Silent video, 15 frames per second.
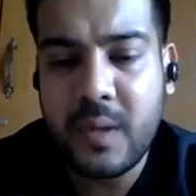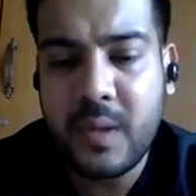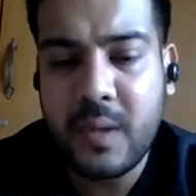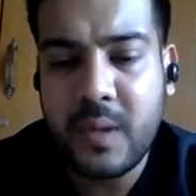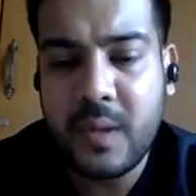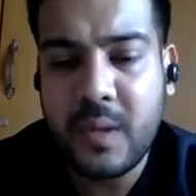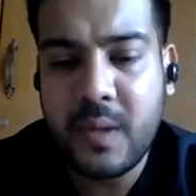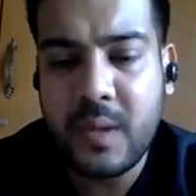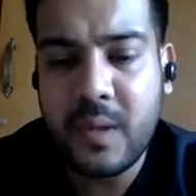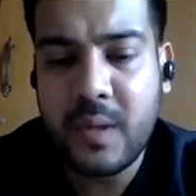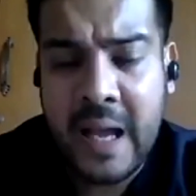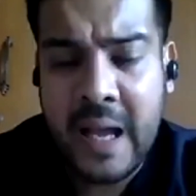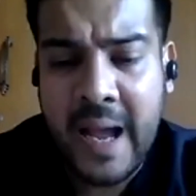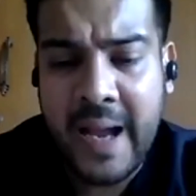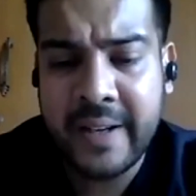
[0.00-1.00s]
right?
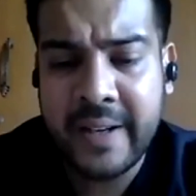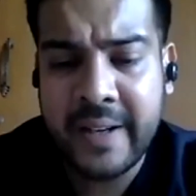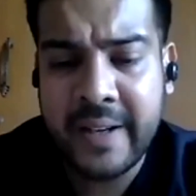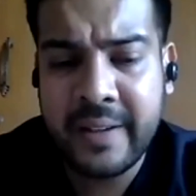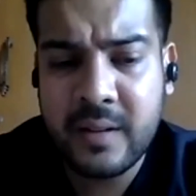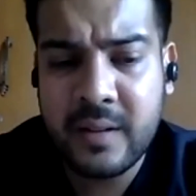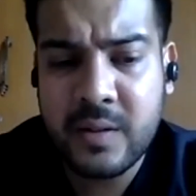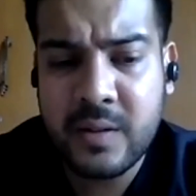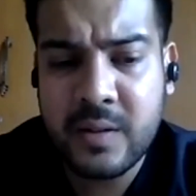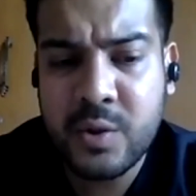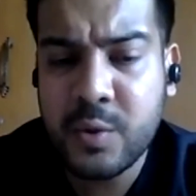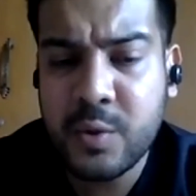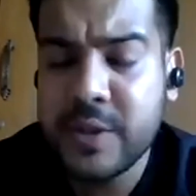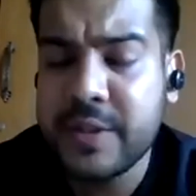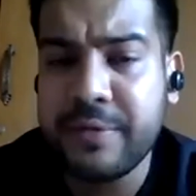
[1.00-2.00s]
And
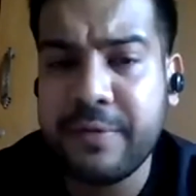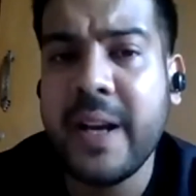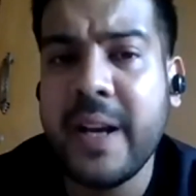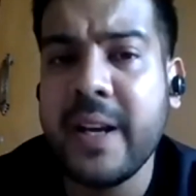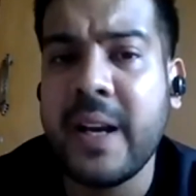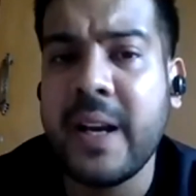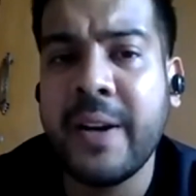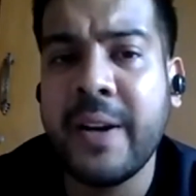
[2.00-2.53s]
so it's fine.